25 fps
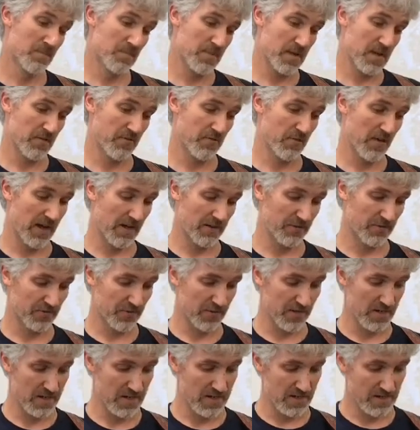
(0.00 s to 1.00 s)
B flat,
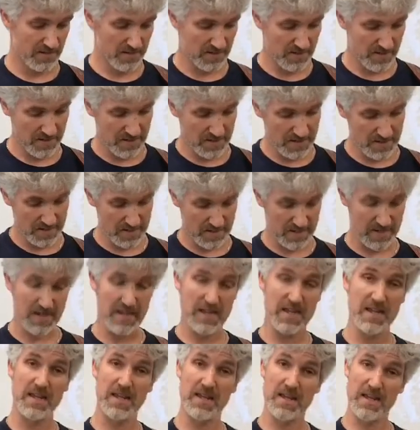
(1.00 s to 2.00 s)
C, D,
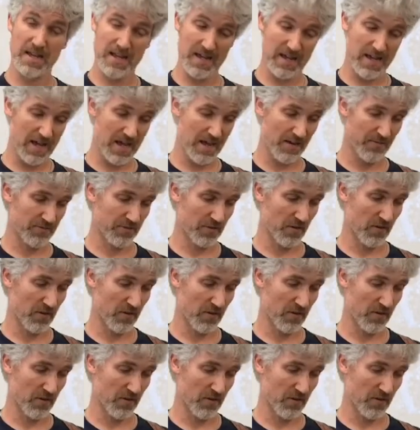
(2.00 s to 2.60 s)
E, F.